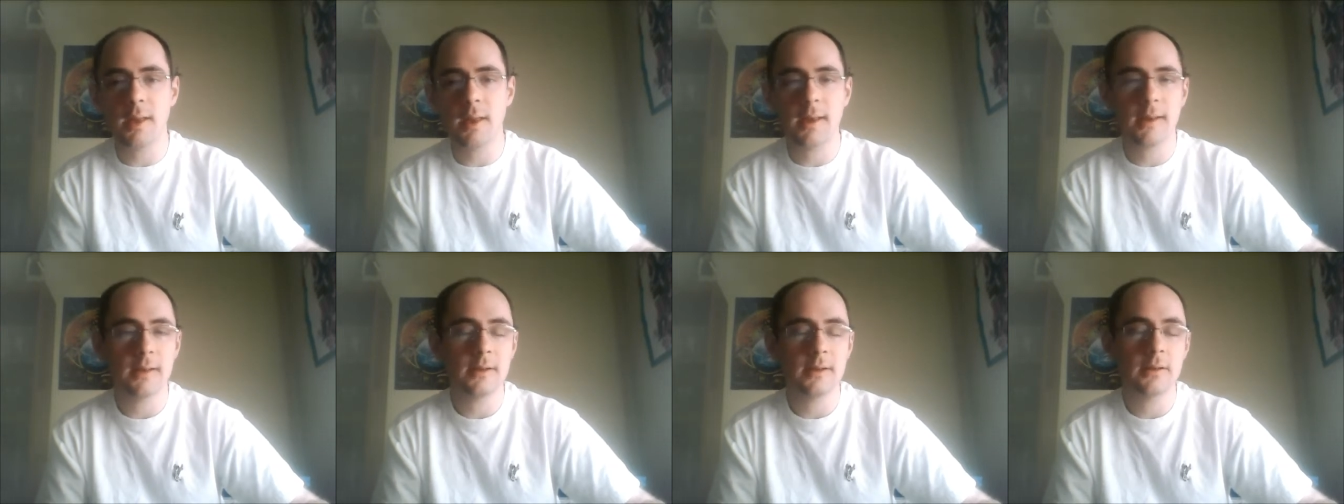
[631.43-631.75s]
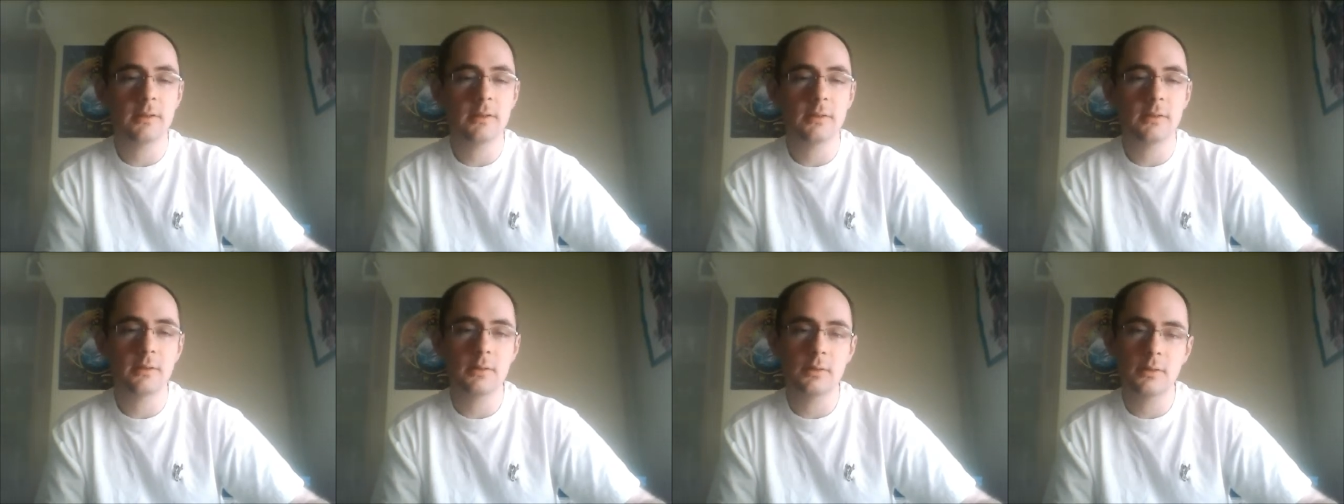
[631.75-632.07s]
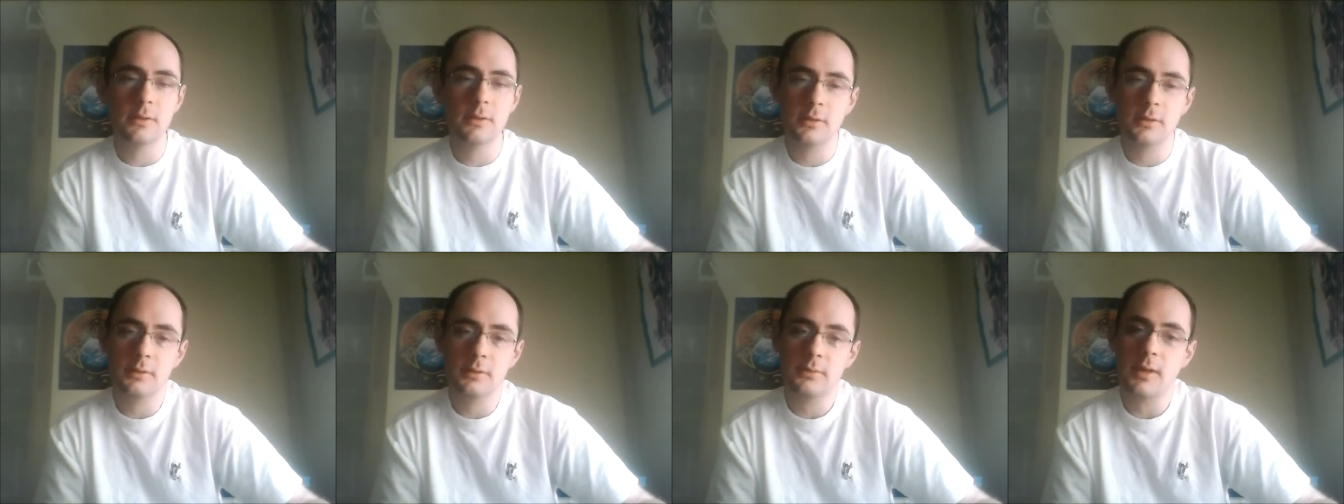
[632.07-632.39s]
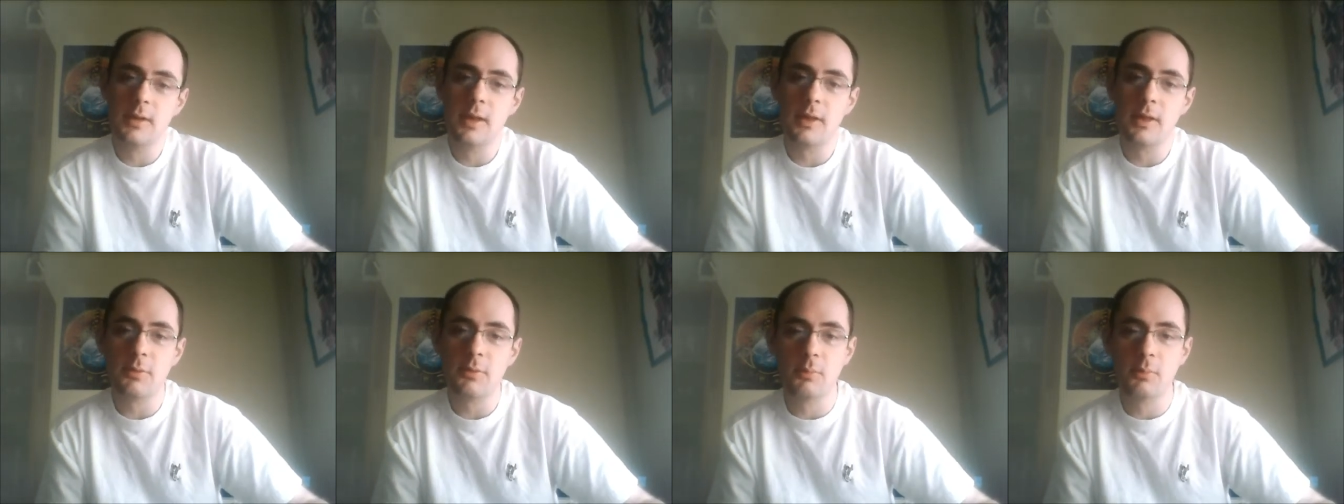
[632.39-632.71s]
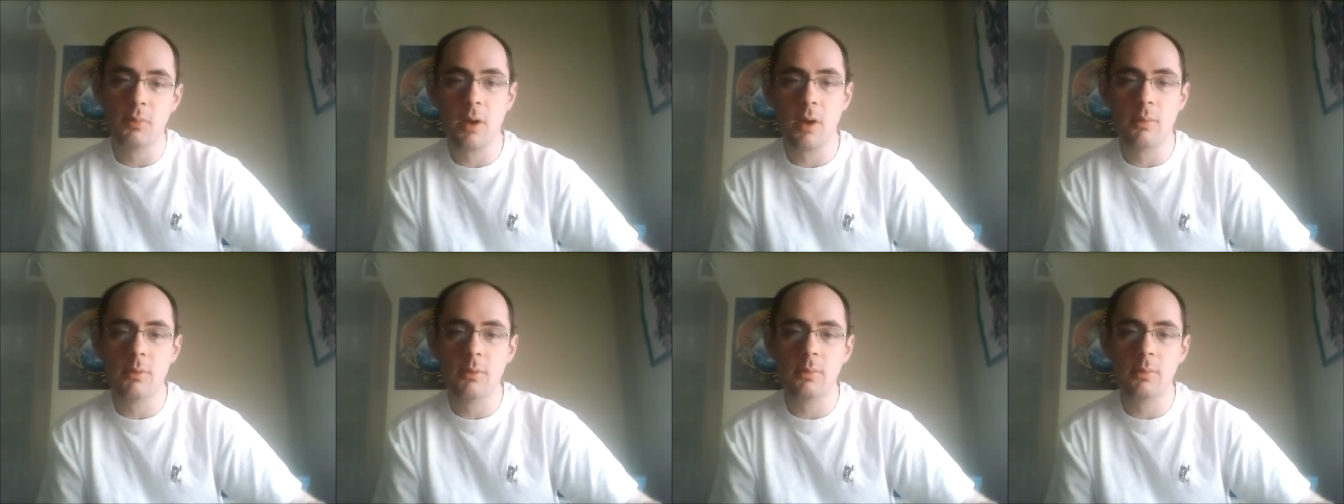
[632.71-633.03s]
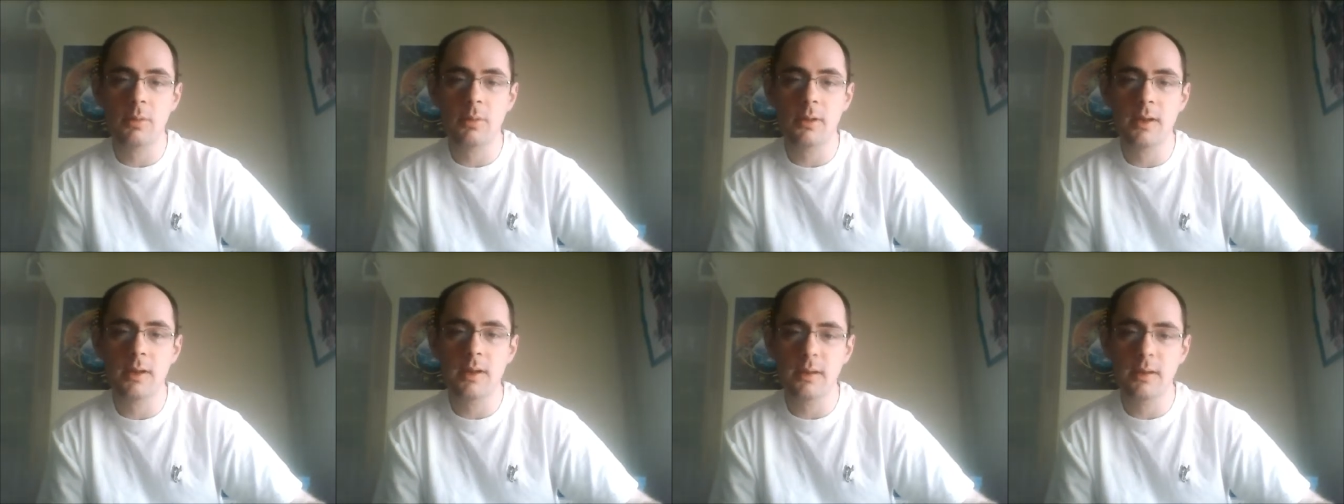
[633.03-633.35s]
and that's
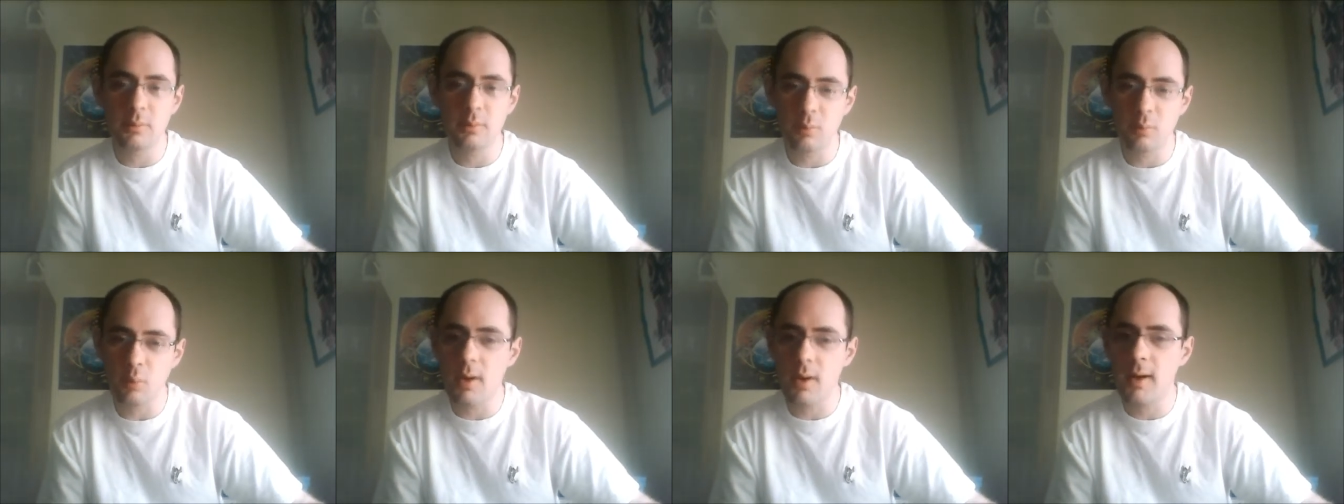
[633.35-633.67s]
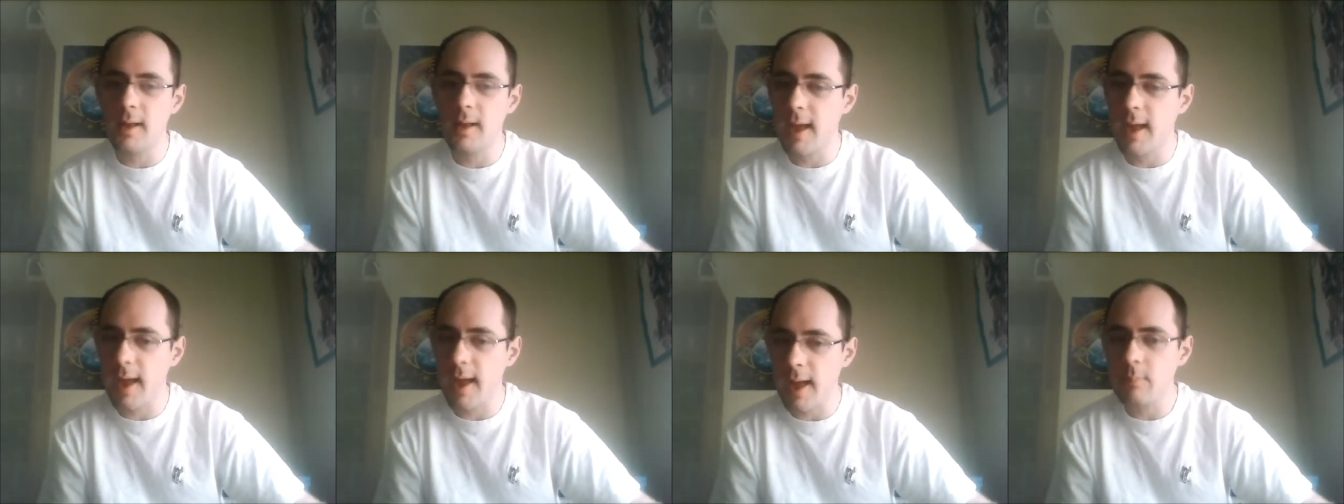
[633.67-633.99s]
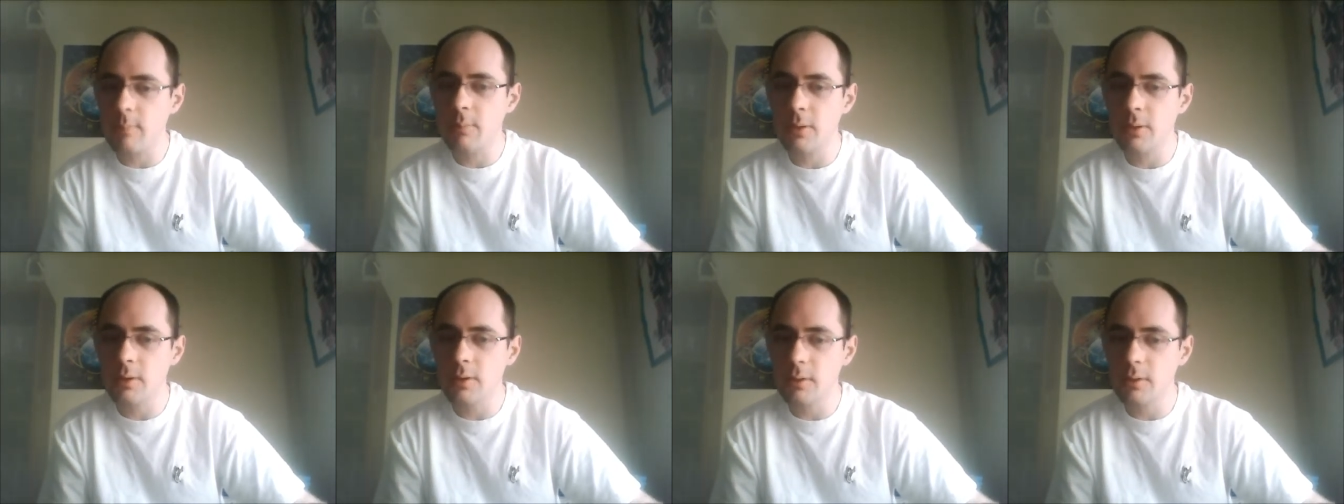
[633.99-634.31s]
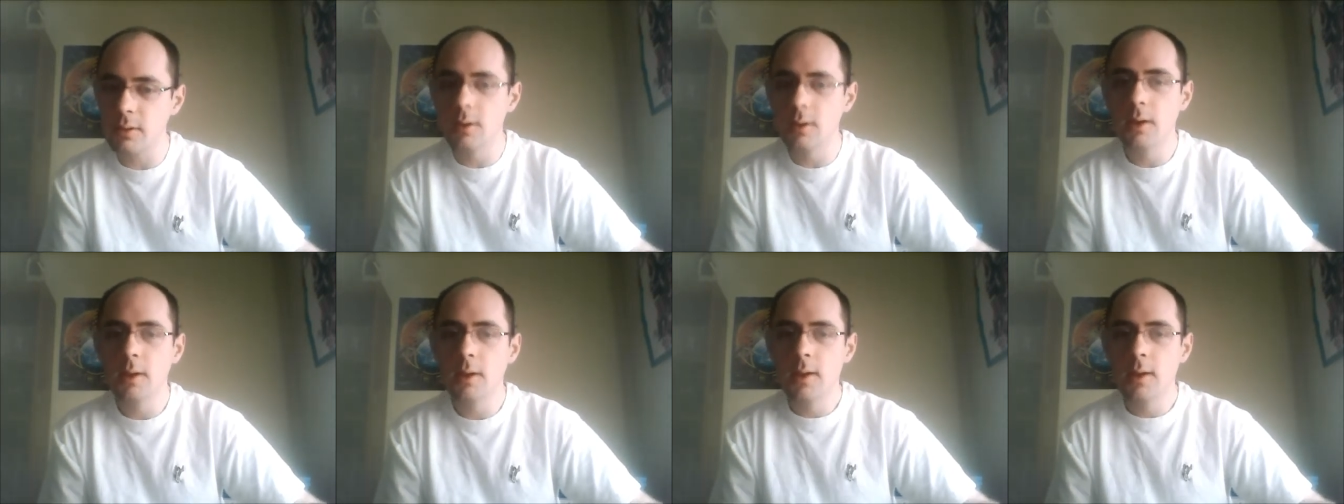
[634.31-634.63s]
probably what happened.